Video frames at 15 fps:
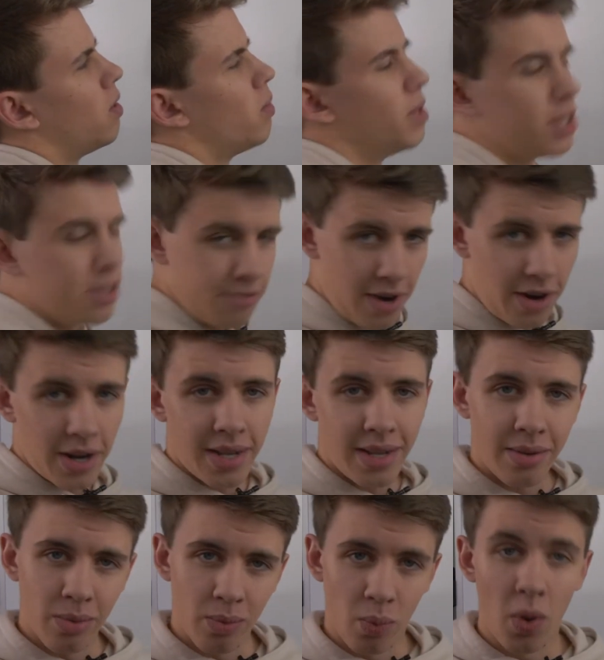Which is a
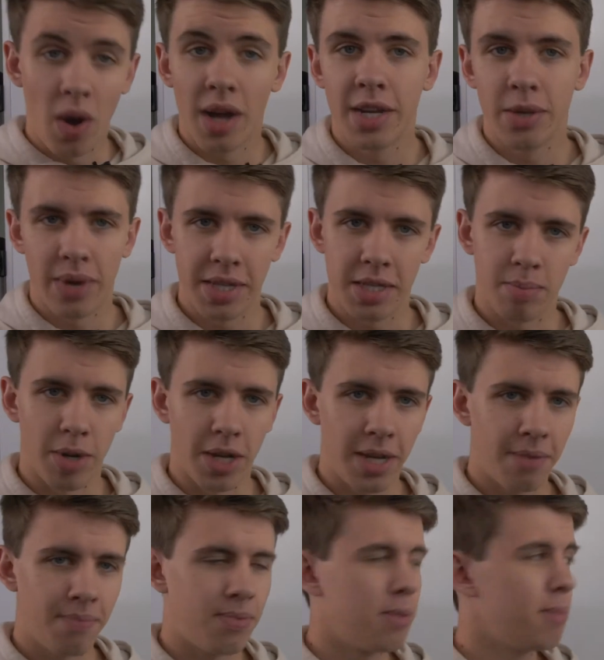very wordy way to put
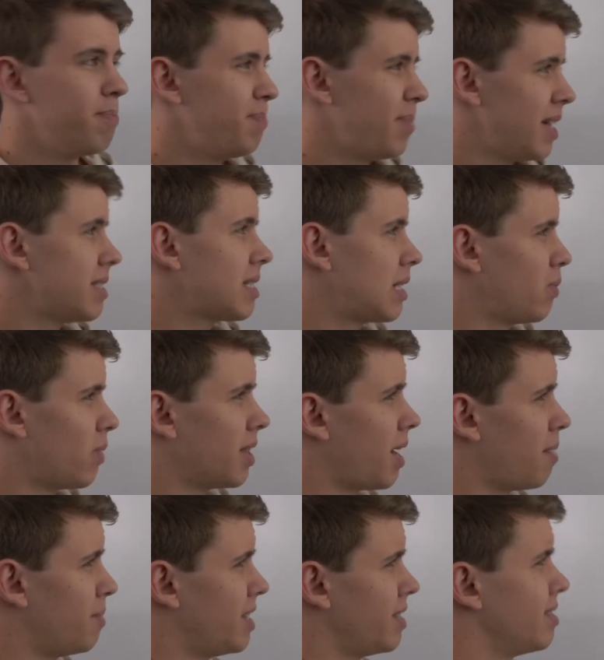it. Basically what
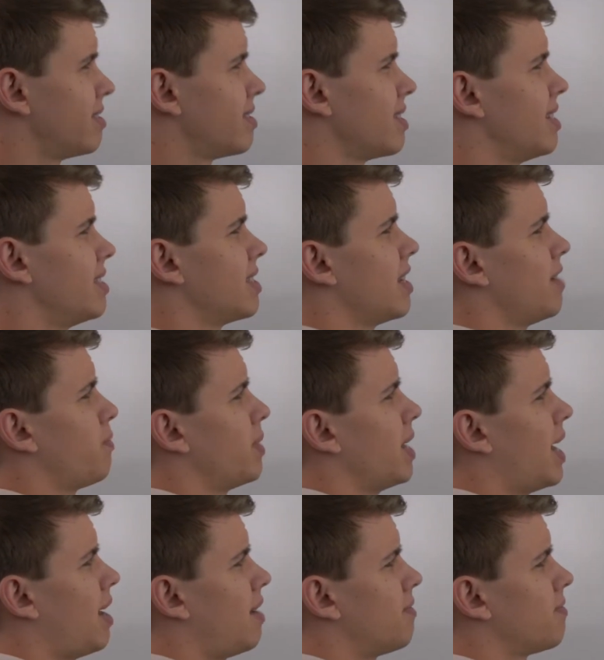that means is if we
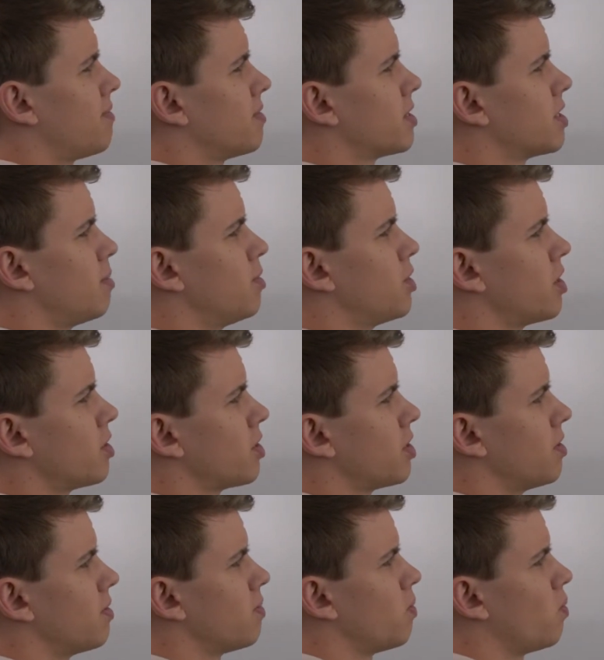have some
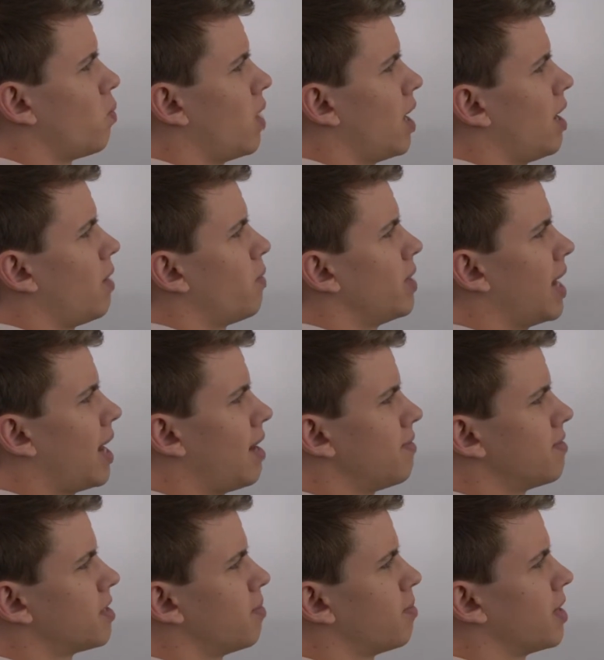junction where we
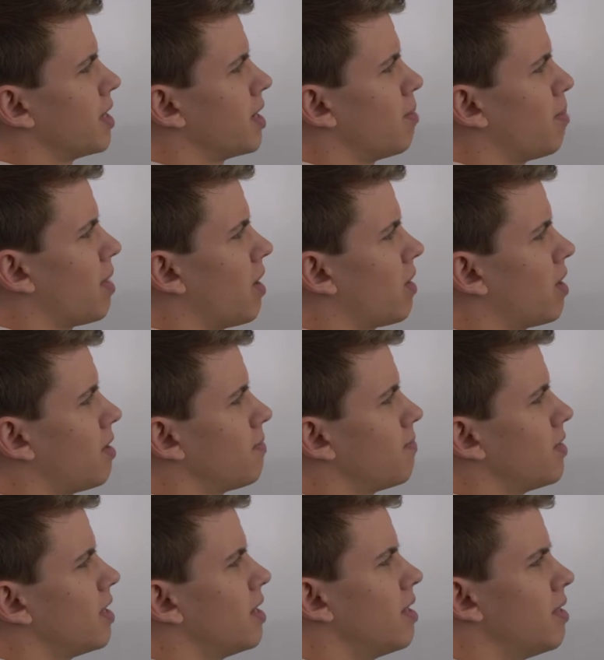have something in parallel,
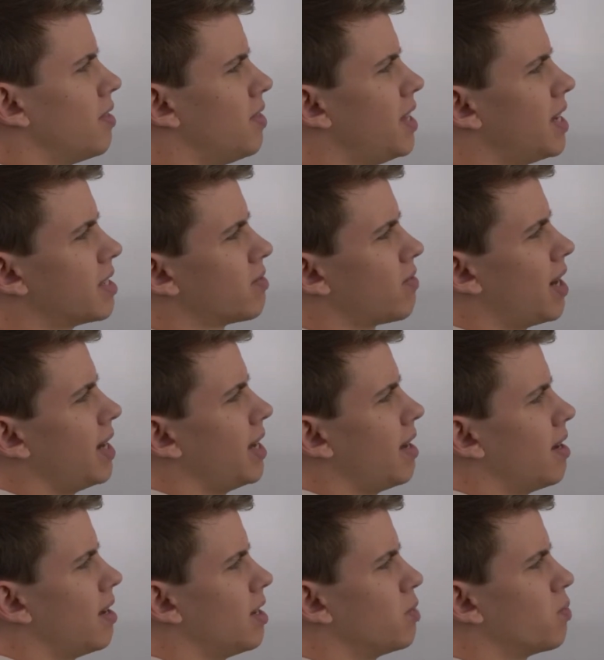this right
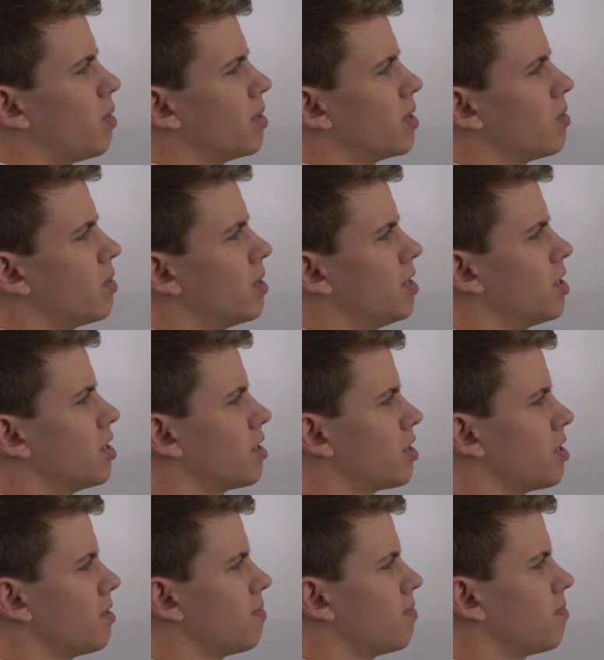here is what we call the
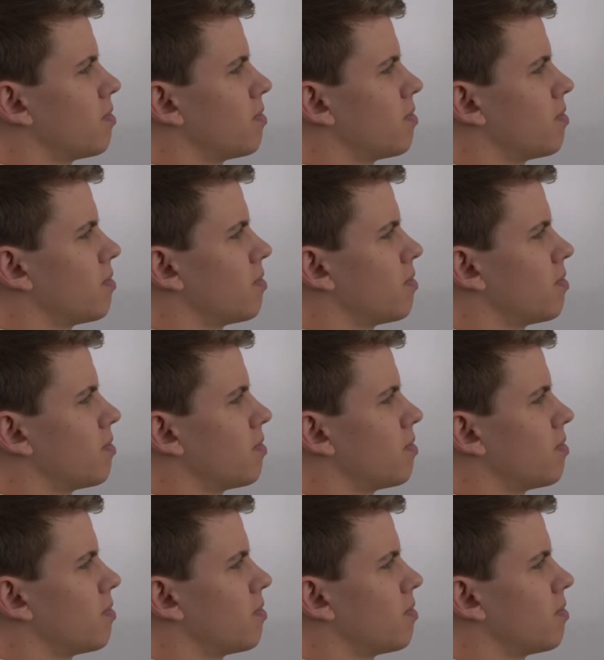junction.